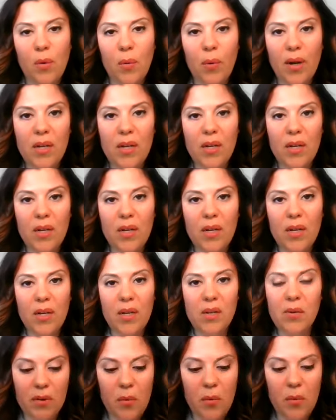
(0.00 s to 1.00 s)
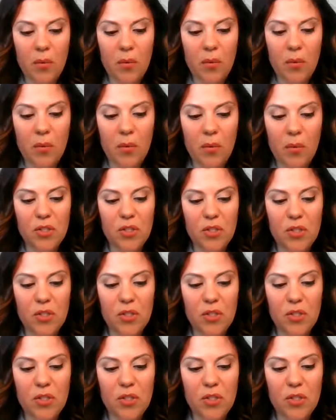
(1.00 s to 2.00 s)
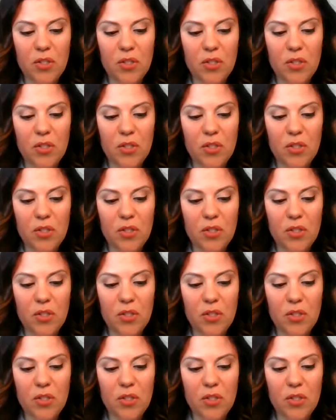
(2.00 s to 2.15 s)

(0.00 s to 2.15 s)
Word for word: And we're going to explore the question,